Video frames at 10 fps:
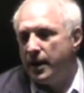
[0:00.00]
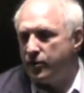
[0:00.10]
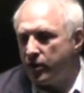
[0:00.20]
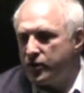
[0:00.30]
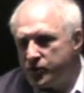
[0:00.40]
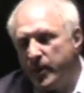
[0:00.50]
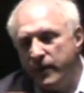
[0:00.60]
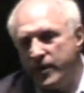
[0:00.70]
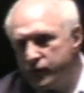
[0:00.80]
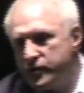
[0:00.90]
I thought this would be
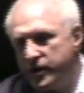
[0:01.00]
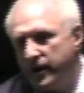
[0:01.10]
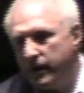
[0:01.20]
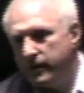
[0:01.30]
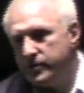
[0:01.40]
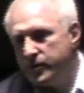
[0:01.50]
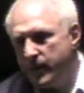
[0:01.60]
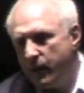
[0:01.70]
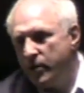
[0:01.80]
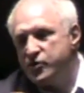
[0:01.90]
of interest to you, so you
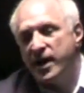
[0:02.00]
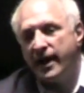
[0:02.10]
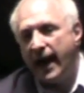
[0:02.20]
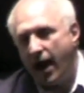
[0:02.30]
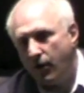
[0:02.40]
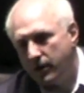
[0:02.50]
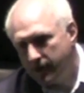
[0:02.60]
may want to check it out.